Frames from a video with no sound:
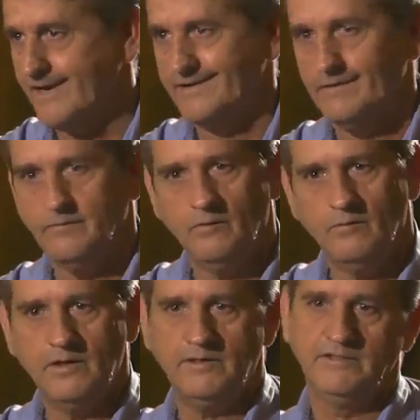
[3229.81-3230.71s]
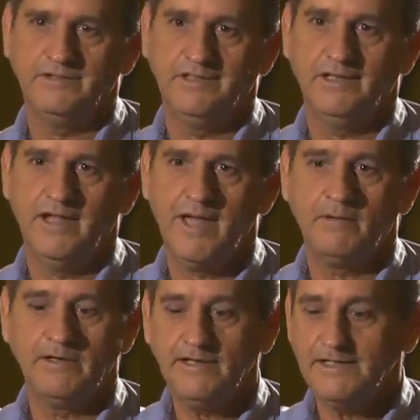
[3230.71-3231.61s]
I don't know what in the shit
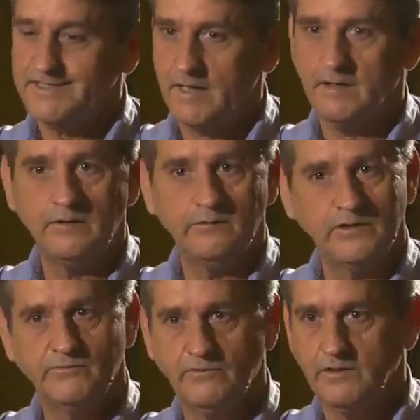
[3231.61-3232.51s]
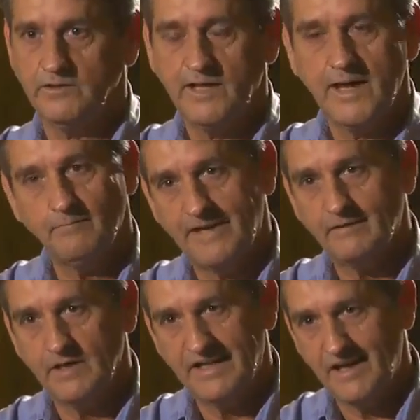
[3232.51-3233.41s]
happened. Then he shot under his foot and the damn
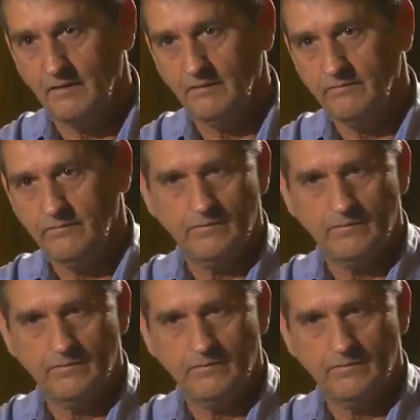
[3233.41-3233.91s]
thing went off.